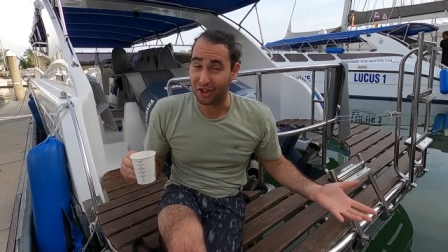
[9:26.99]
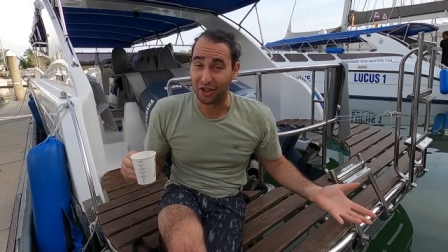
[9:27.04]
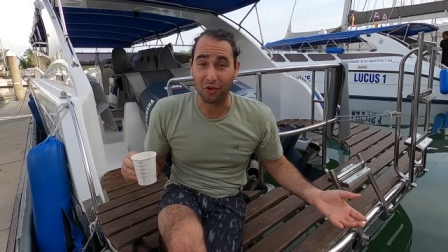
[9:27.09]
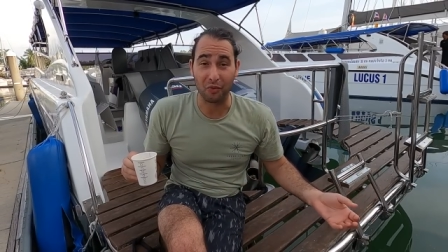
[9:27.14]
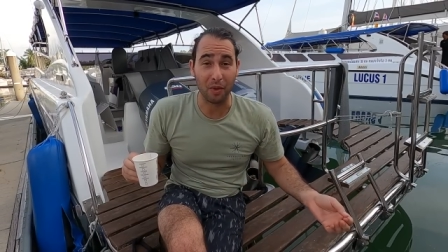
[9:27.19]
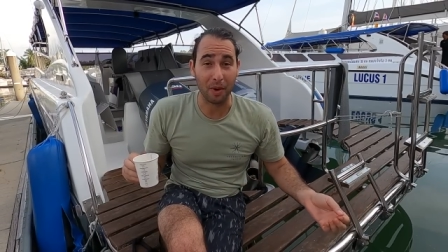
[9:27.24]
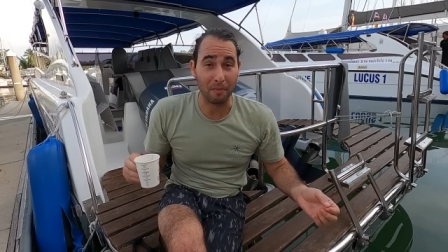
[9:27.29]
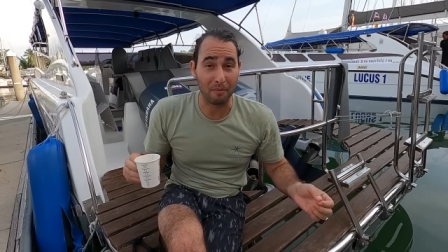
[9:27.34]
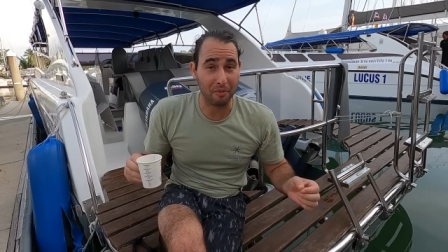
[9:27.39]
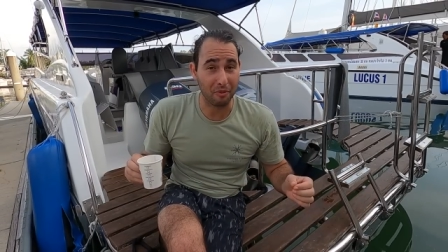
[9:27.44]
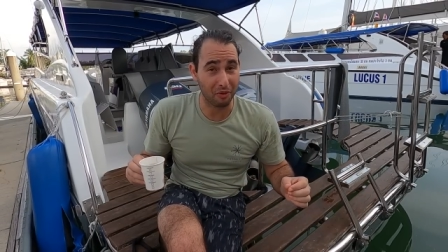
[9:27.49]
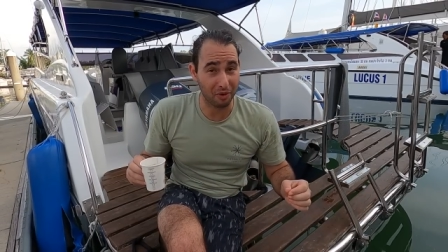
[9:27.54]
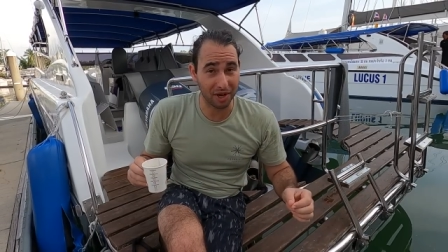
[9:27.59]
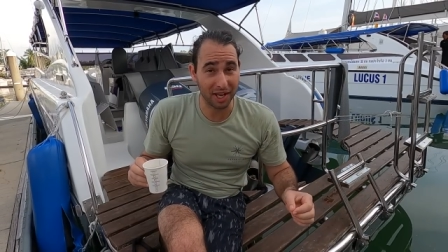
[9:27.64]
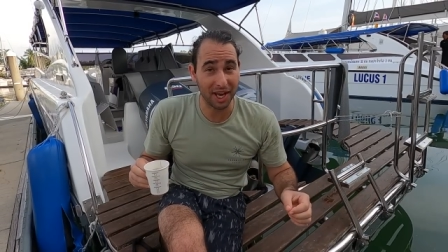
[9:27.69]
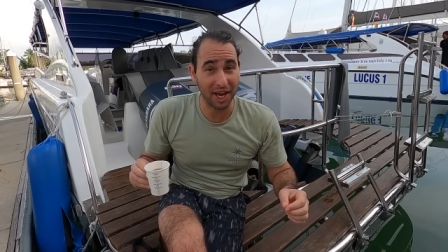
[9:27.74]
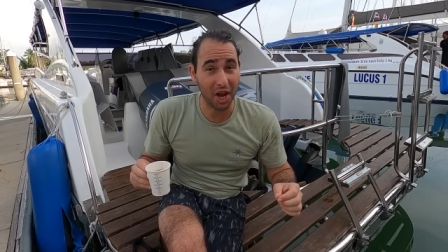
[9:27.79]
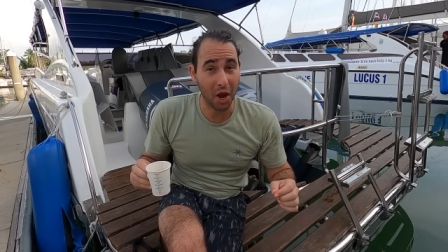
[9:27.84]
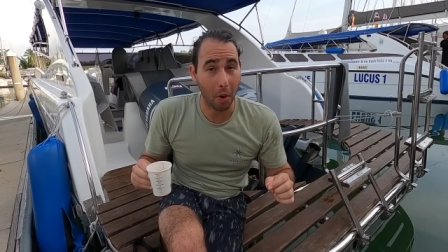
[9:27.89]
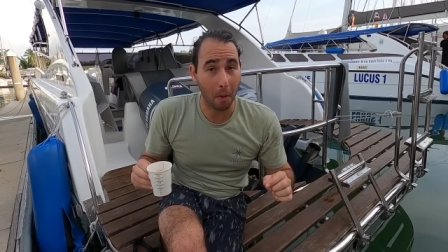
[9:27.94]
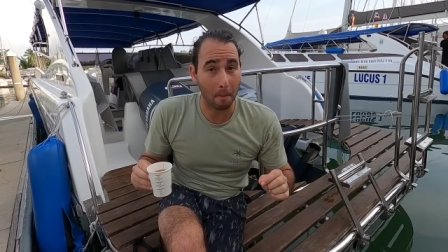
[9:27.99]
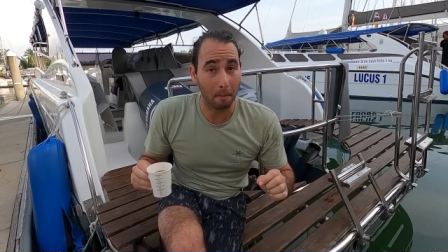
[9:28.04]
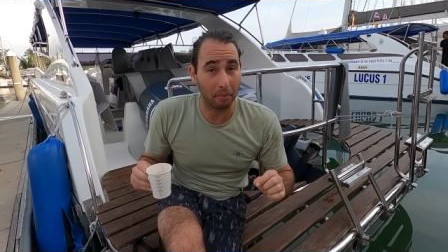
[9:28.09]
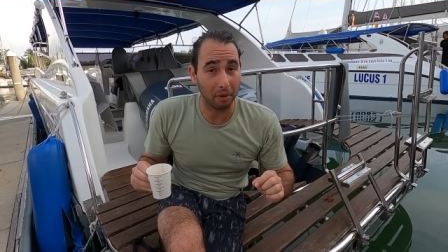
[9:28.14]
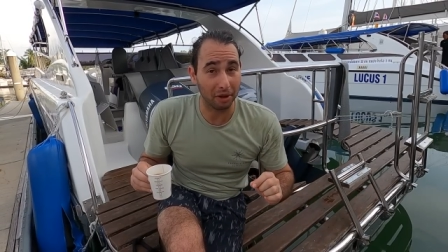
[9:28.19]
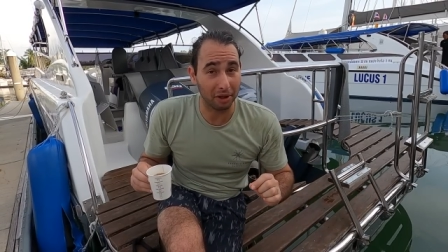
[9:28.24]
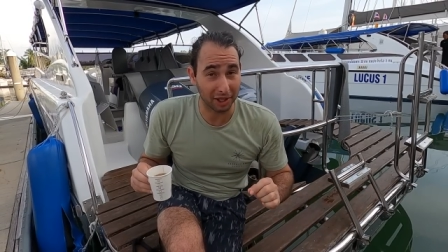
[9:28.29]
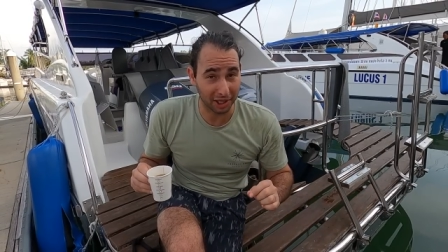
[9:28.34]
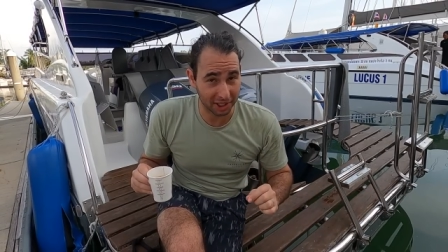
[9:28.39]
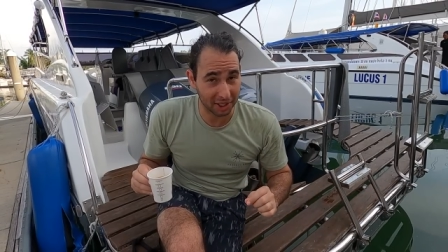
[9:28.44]
So we're pretty
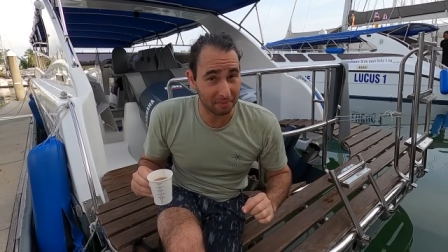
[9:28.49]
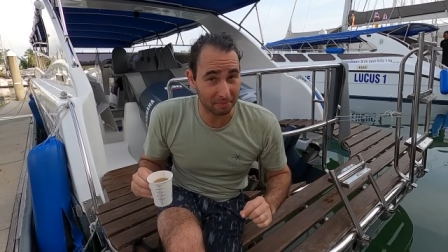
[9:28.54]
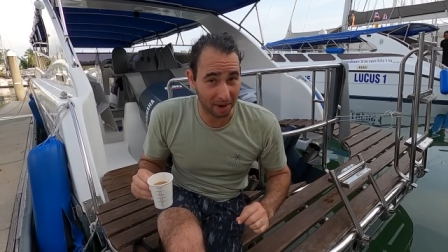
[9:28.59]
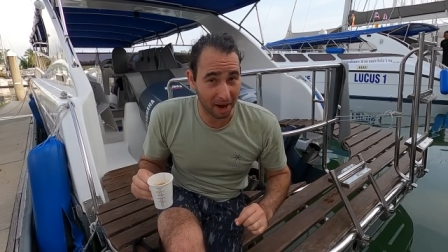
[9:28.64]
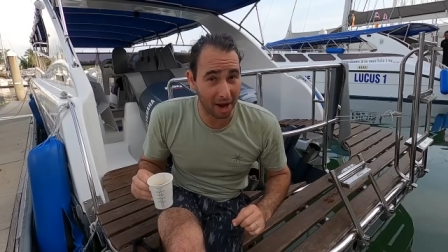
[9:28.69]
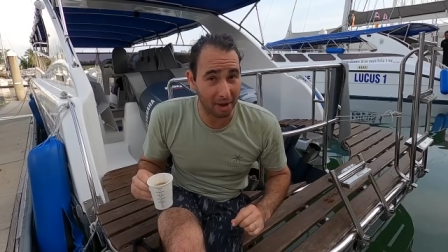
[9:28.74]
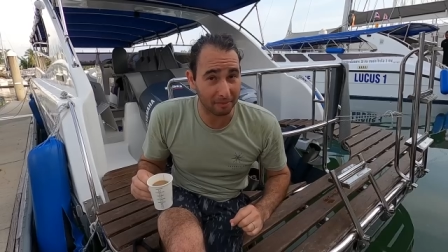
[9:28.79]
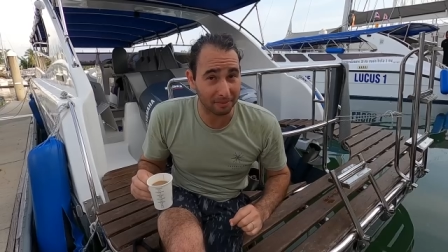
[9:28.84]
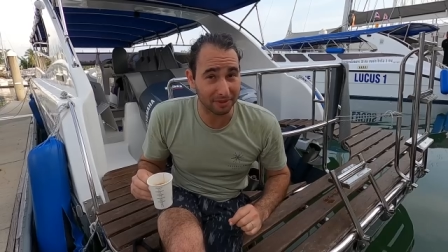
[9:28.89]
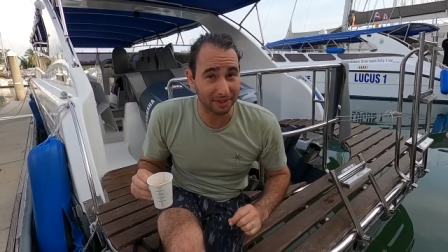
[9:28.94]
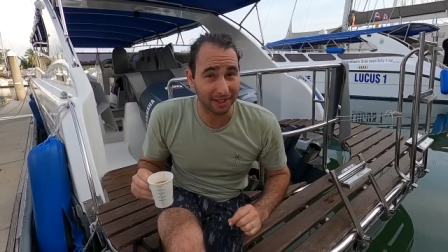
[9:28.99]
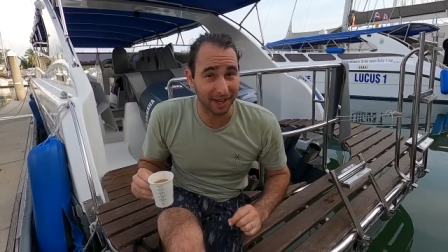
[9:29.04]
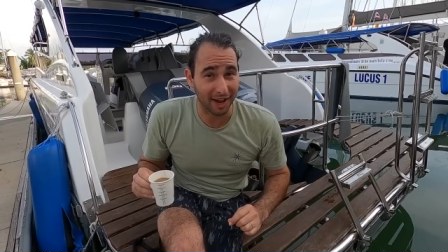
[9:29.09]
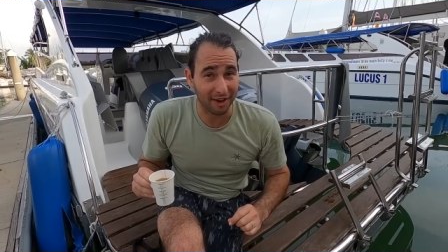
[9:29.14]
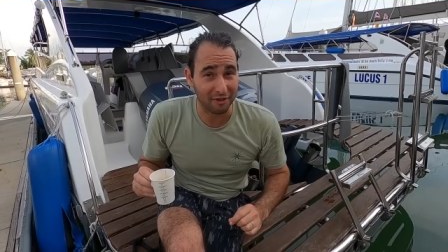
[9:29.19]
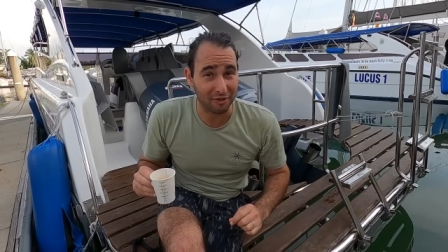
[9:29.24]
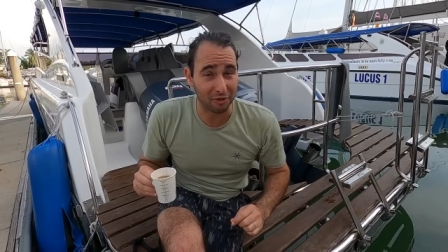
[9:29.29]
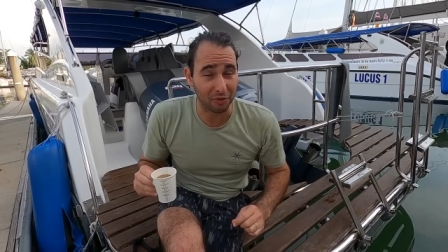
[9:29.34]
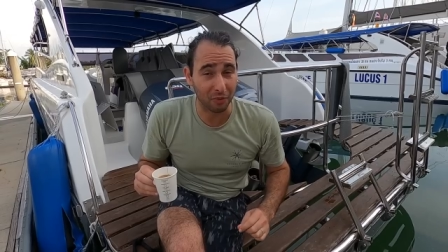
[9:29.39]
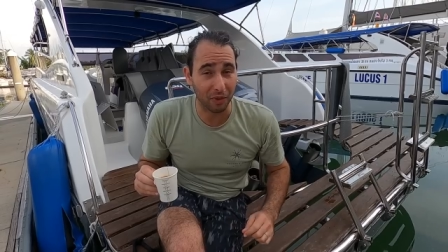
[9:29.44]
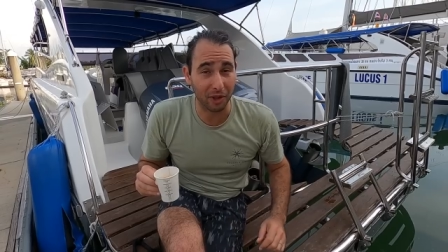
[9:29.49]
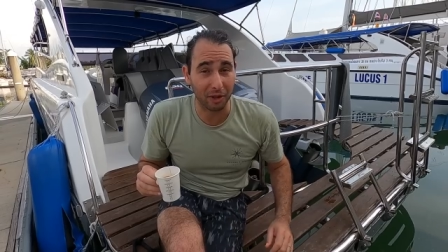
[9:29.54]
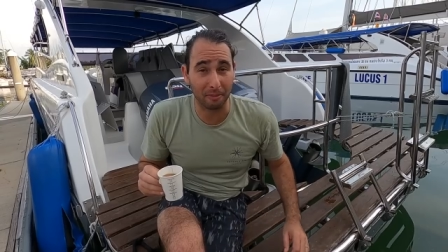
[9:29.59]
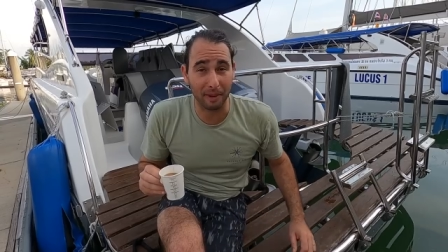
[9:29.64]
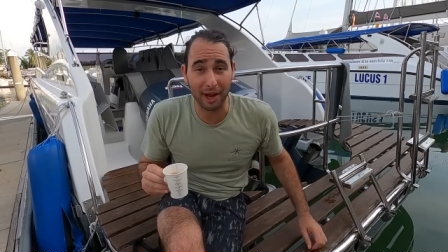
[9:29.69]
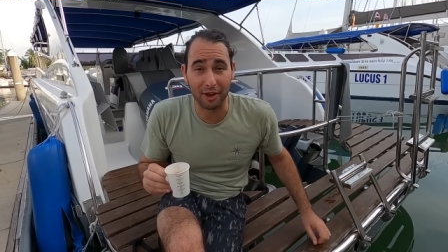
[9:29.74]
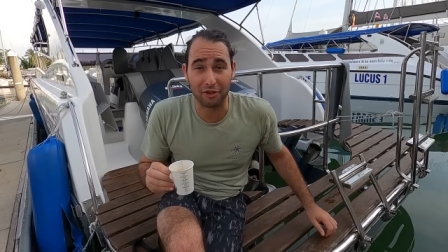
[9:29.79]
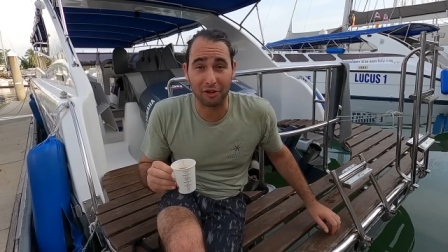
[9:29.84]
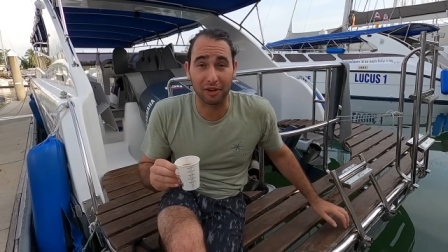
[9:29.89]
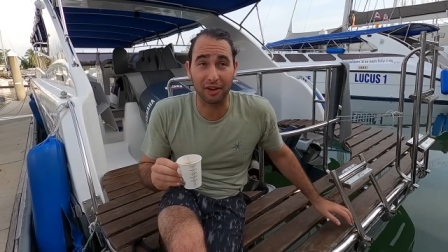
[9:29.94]
bloody pumped, as you can well
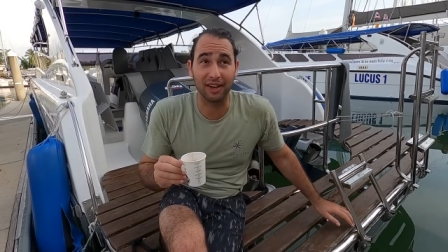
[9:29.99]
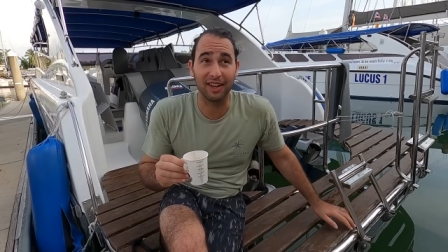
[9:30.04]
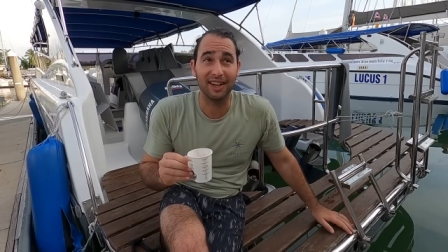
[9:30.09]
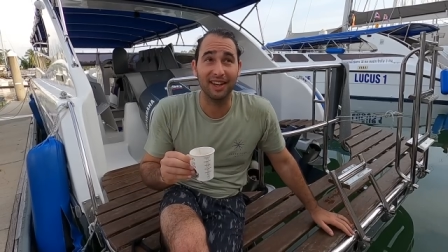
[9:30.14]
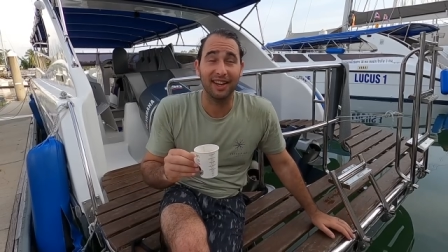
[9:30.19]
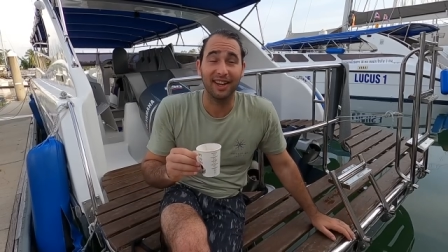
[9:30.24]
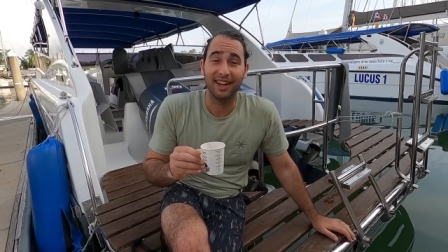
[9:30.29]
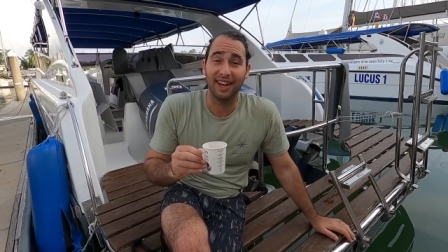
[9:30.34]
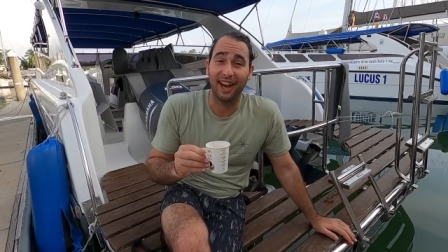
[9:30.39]
imagine.